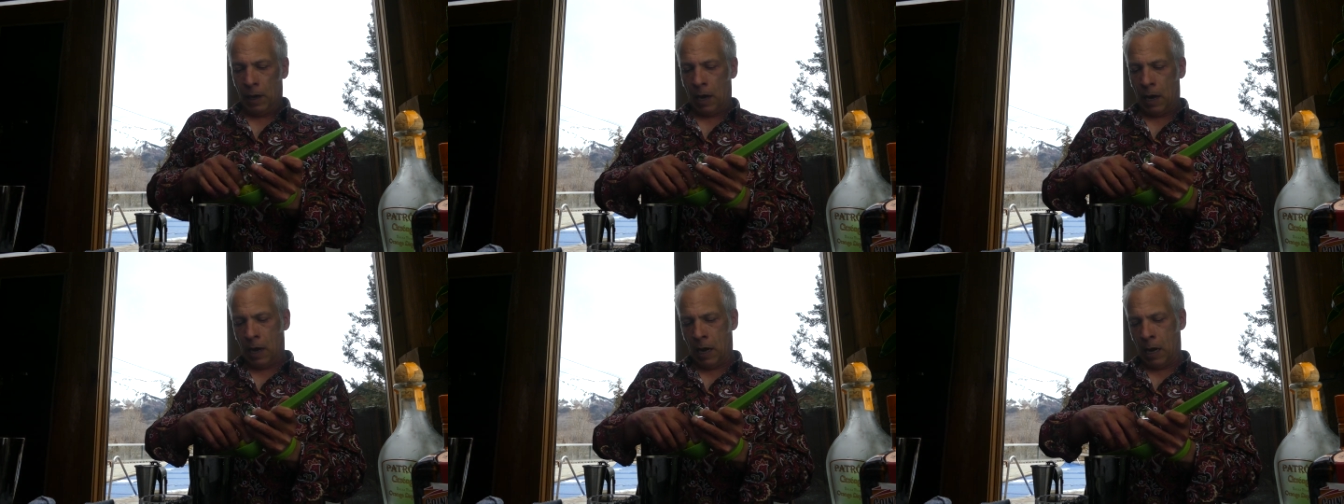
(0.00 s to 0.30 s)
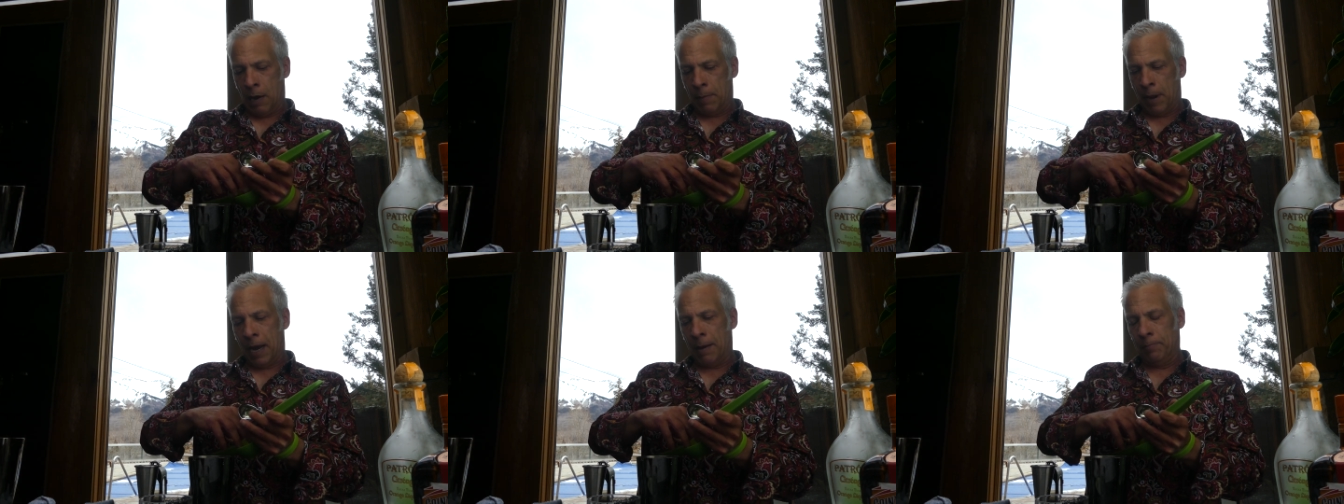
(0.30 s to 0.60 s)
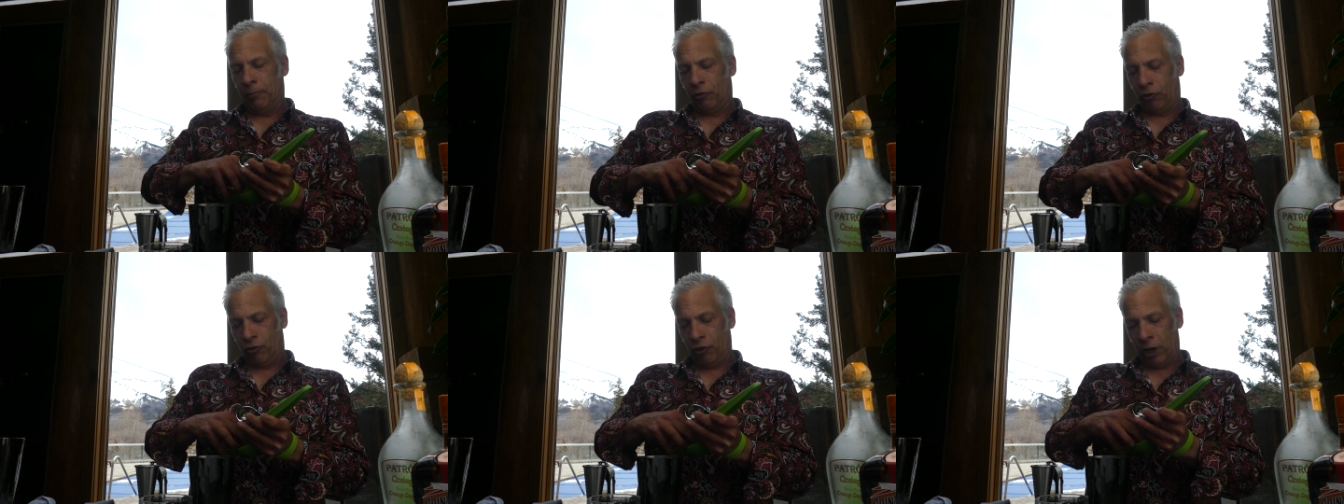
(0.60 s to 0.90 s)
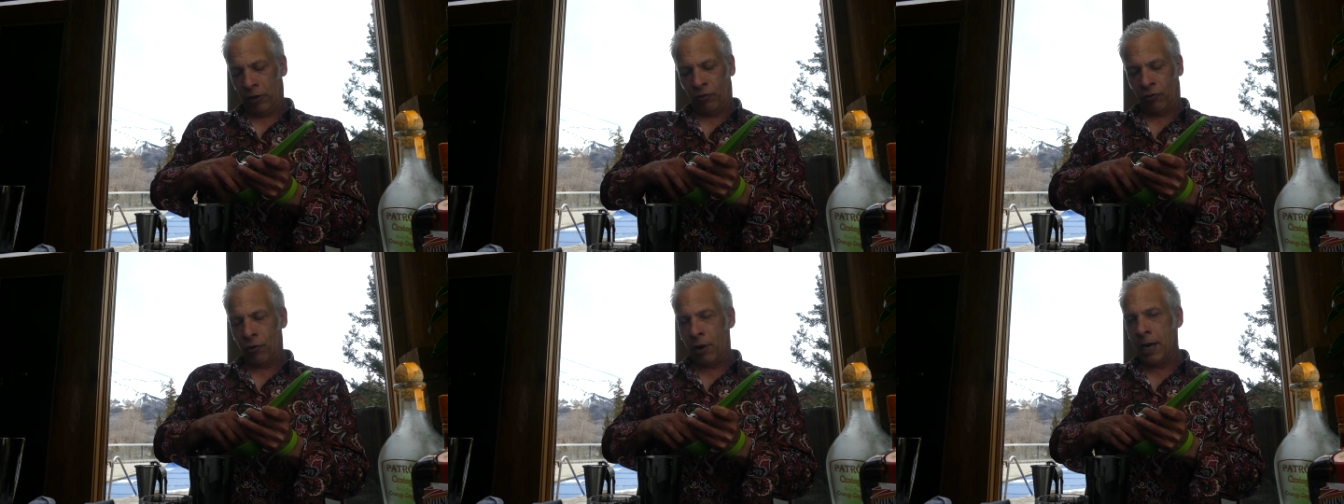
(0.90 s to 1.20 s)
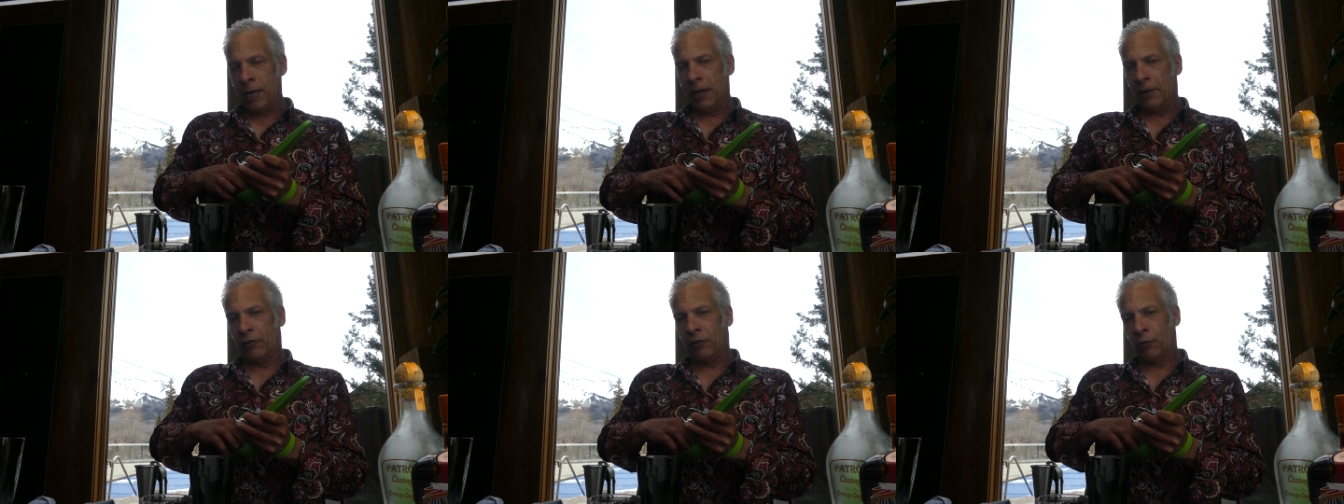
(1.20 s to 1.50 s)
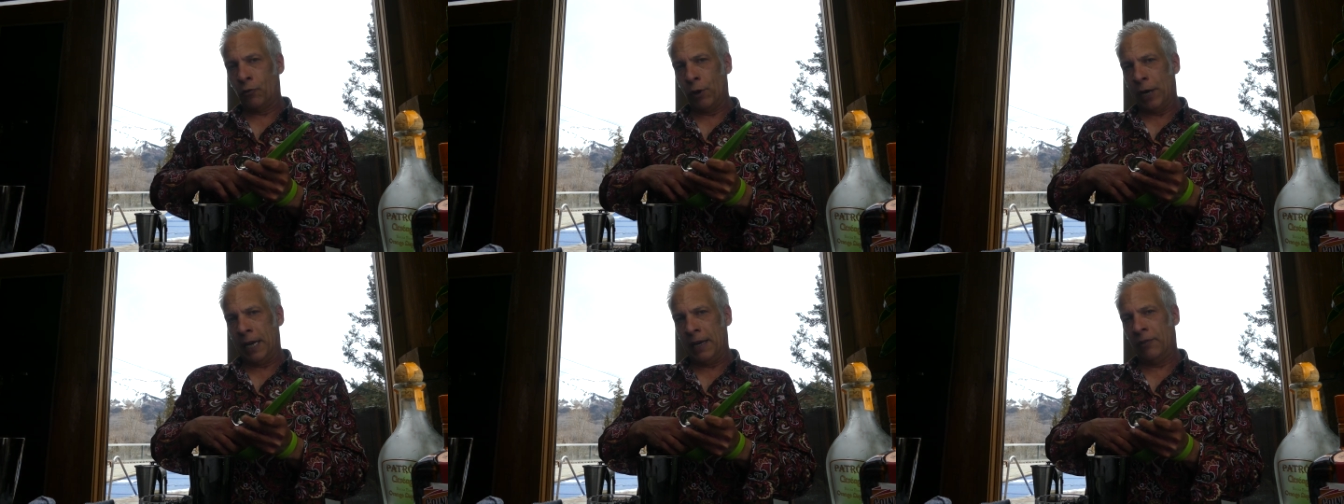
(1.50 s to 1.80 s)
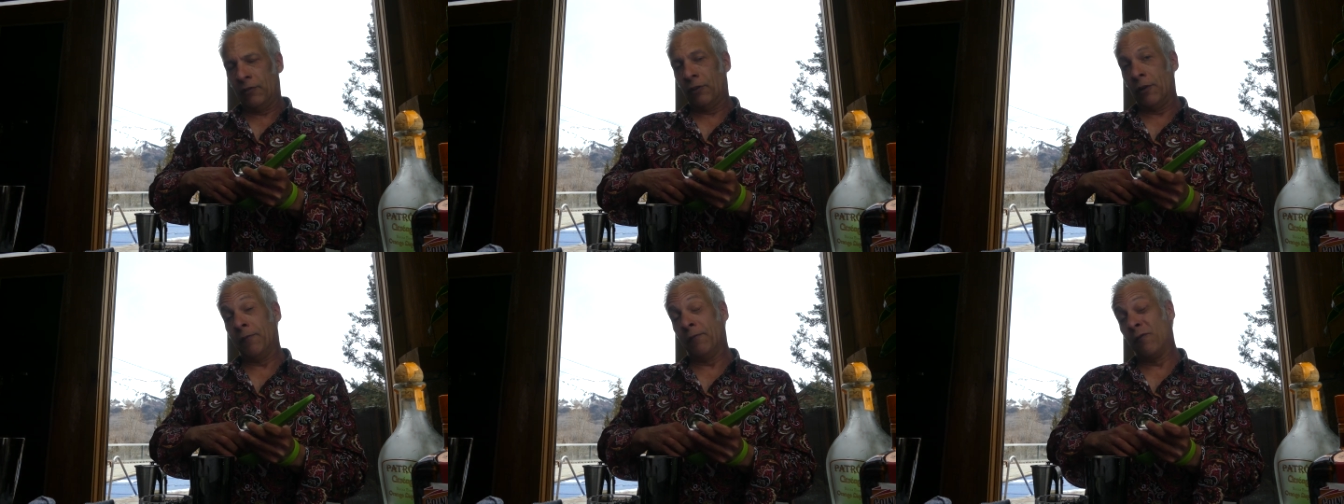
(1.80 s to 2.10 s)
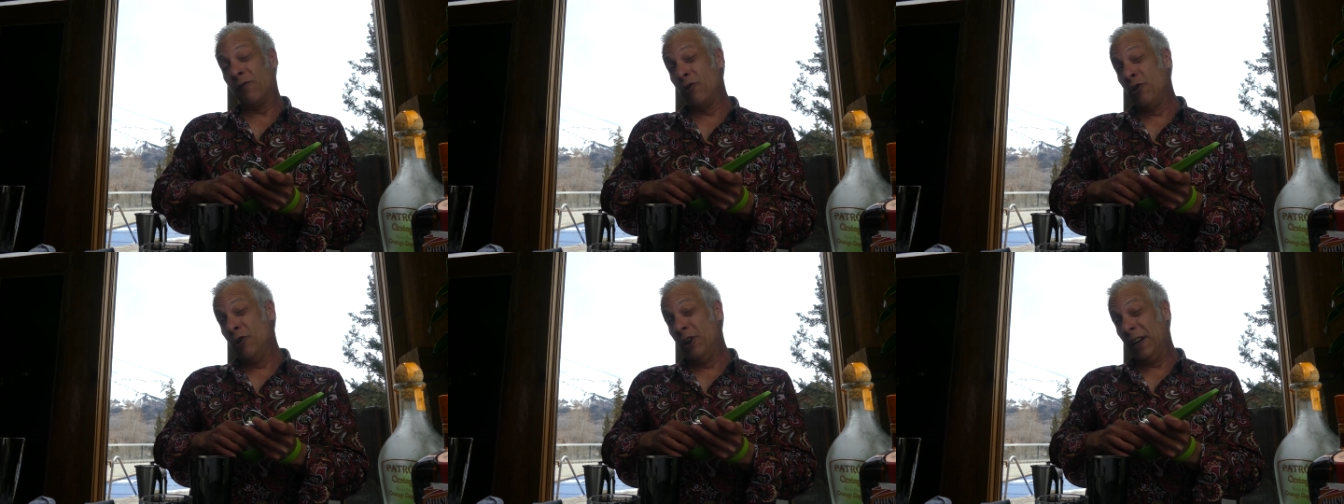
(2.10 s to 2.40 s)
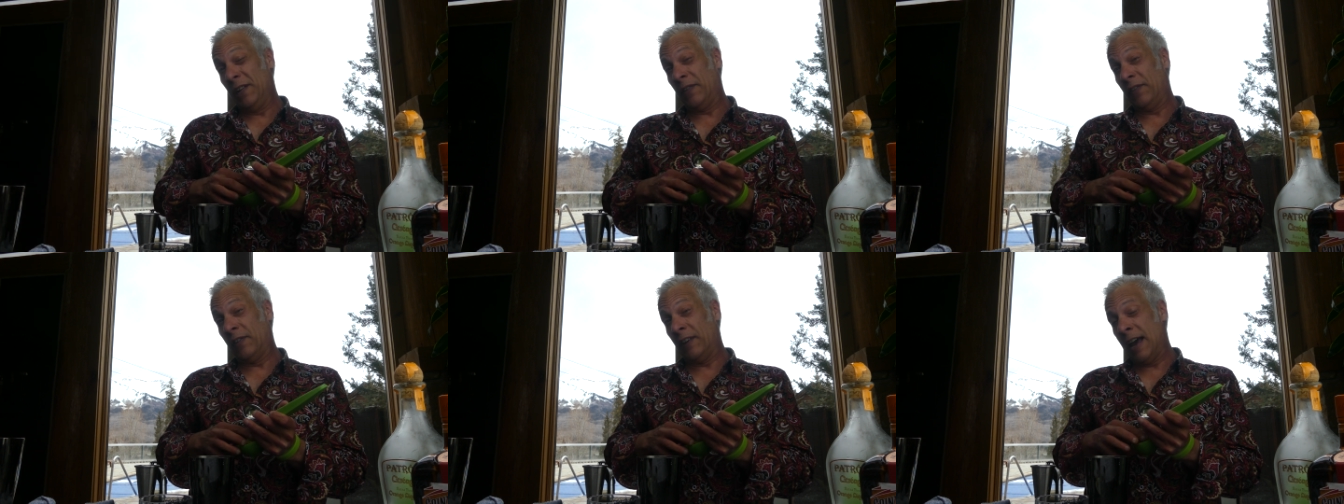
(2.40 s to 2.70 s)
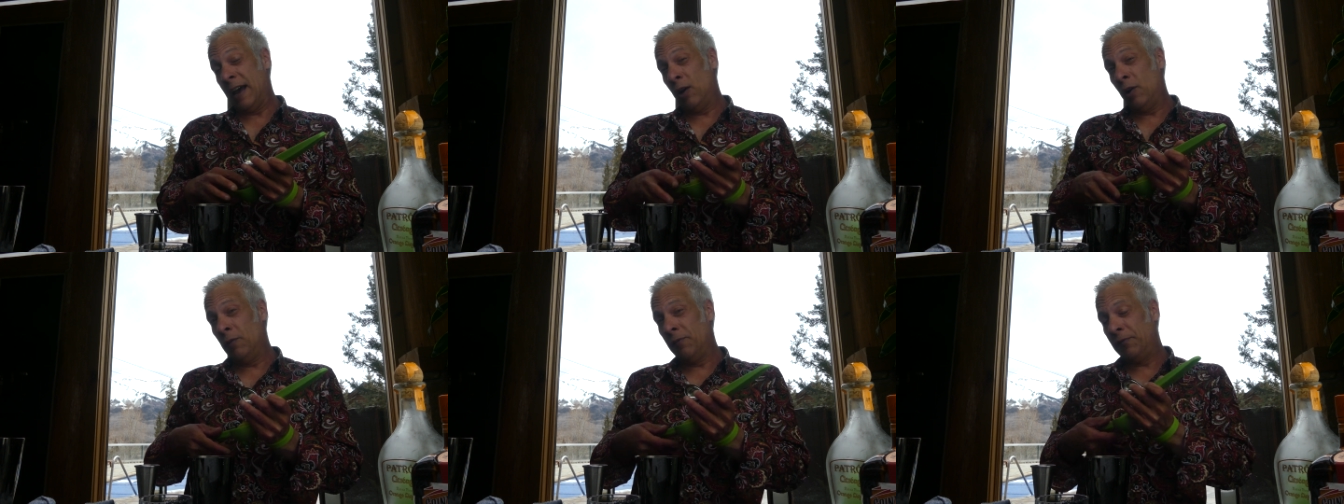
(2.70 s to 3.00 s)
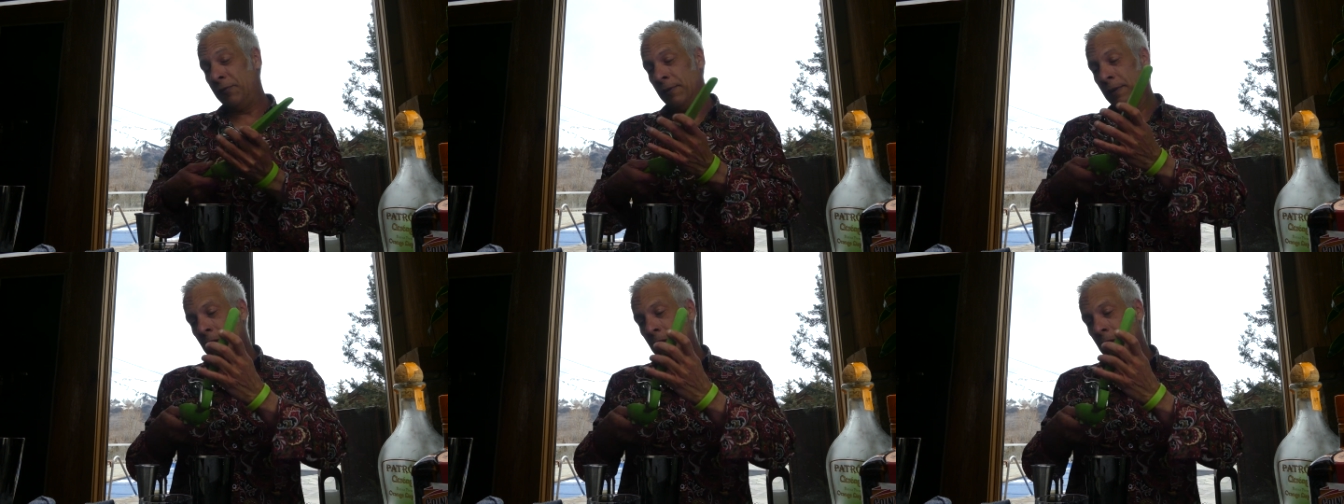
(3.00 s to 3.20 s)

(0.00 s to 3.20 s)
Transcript: I'm just trying to squeeze the fruit itself